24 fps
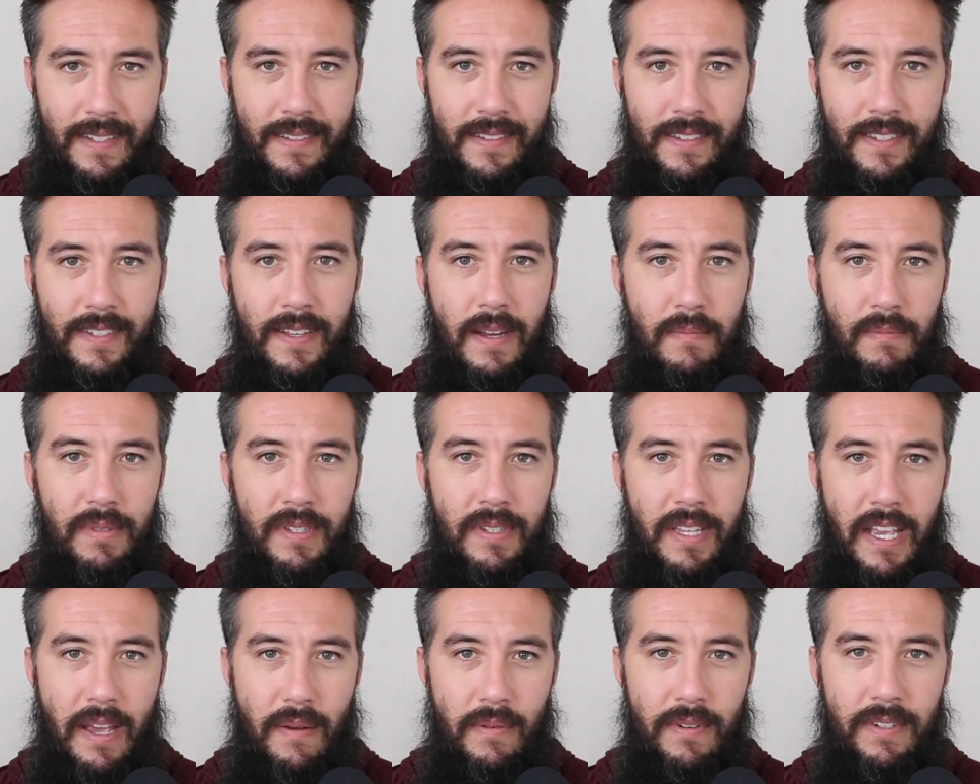sub
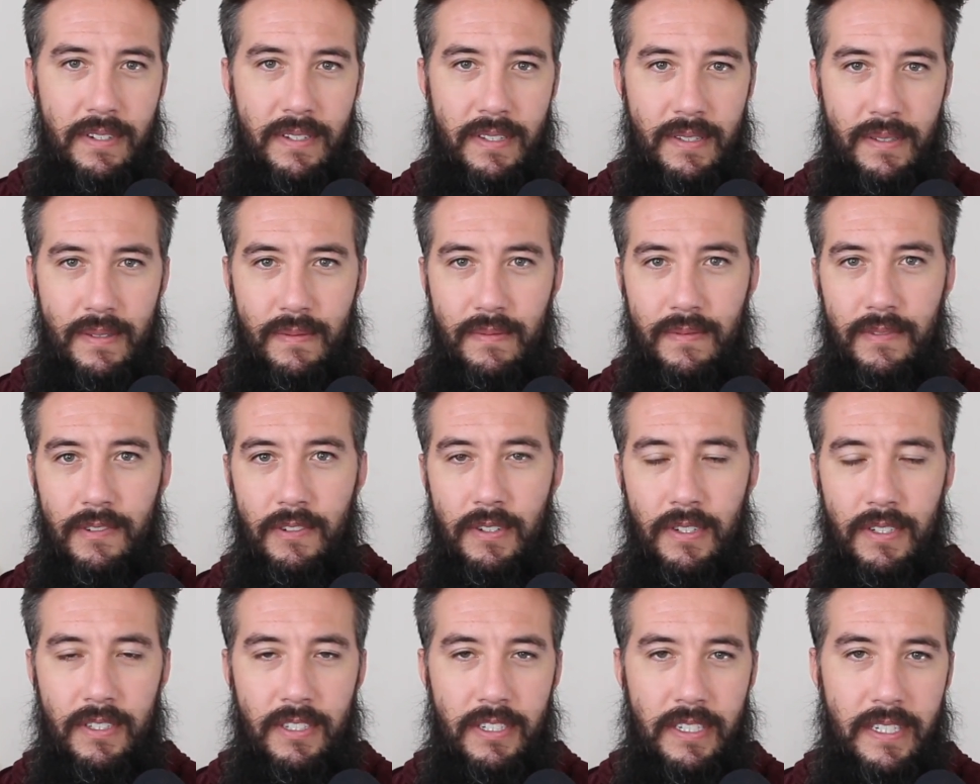sandwiches,
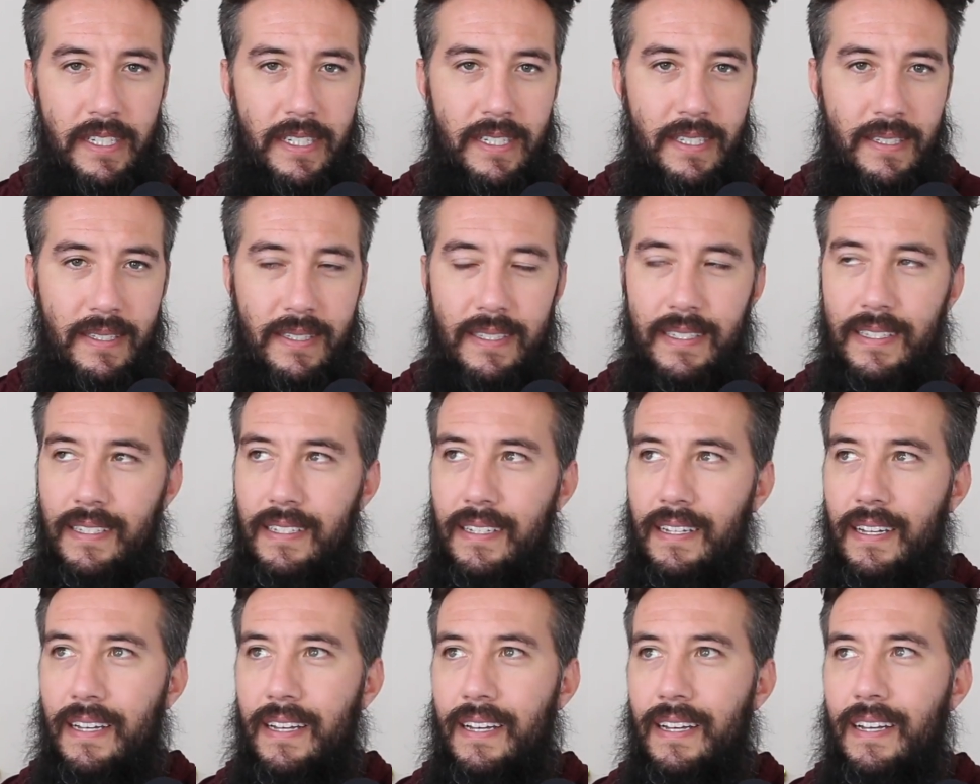grilled cheese.
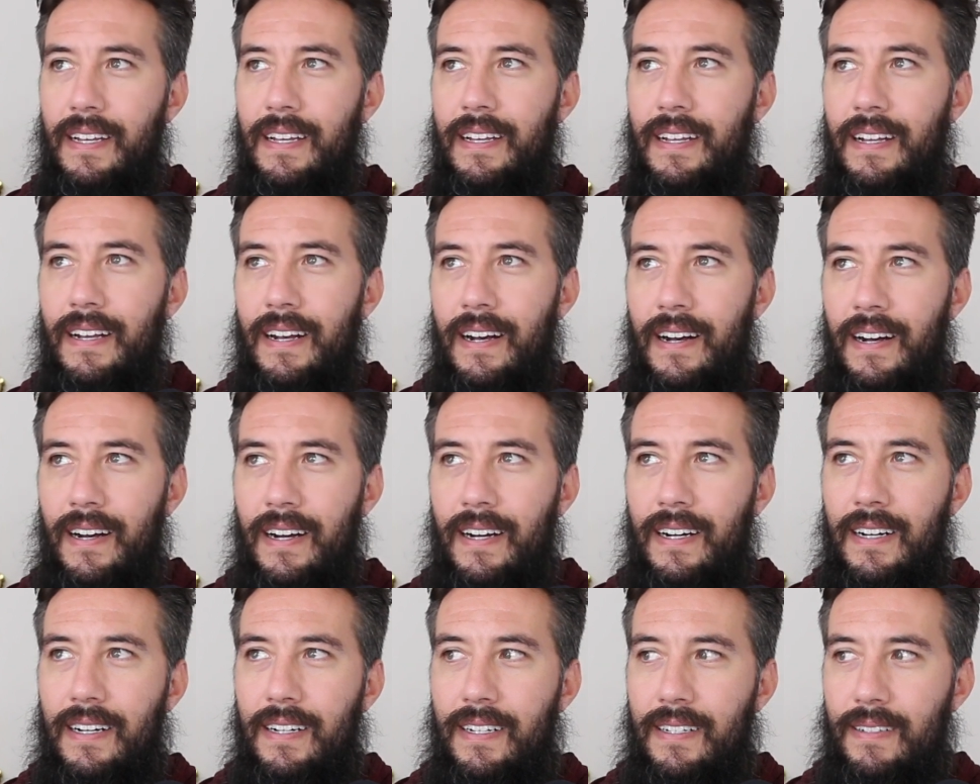
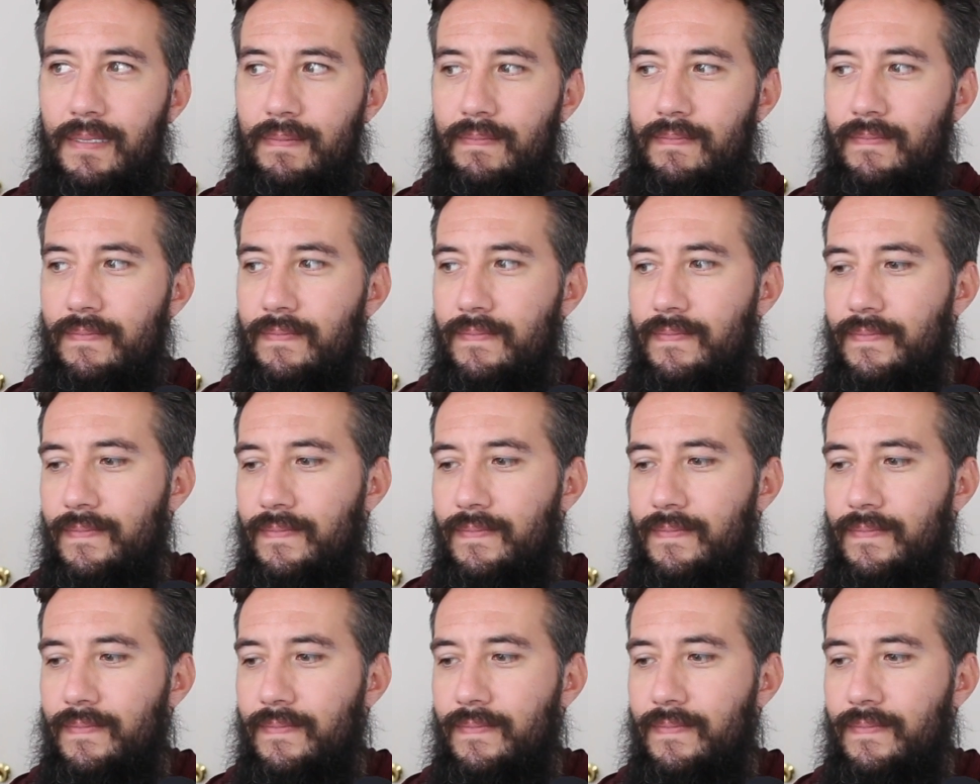They